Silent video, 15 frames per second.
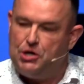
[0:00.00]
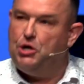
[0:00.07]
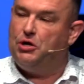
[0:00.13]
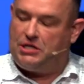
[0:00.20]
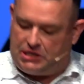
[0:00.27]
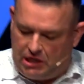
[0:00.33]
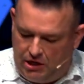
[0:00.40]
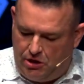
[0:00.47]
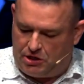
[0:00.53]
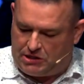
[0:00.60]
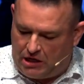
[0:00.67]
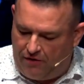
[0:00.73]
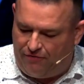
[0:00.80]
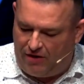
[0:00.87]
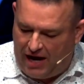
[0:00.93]
Do you see
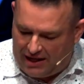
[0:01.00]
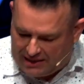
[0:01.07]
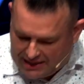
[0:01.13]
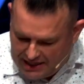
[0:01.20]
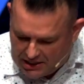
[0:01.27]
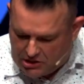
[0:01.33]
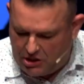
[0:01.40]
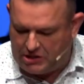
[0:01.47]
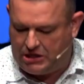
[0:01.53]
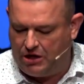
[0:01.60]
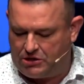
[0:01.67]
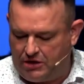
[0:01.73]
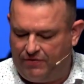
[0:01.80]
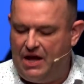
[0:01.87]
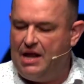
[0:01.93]
yourself like this? Do you see
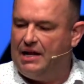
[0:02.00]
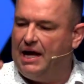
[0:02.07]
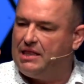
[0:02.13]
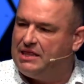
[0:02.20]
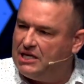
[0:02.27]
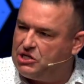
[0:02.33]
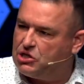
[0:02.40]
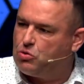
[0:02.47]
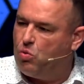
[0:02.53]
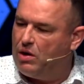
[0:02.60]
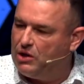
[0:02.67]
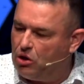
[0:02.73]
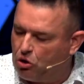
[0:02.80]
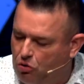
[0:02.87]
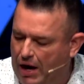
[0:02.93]
yourself like this? Just
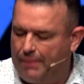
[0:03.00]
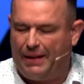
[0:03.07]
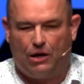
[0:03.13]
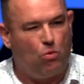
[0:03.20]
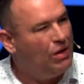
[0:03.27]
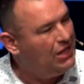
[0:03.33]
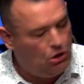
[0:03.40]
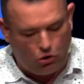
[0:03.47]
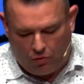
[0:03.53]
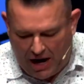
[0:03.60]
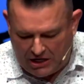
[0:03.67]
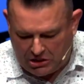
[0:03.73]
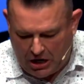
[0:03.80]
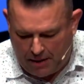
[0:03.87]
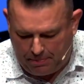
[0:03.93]
one little grape, like one little
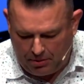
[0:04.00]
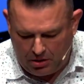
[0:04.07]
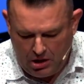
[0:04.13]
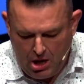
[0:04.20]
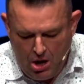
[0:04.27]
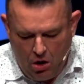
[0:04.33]
grasshopper.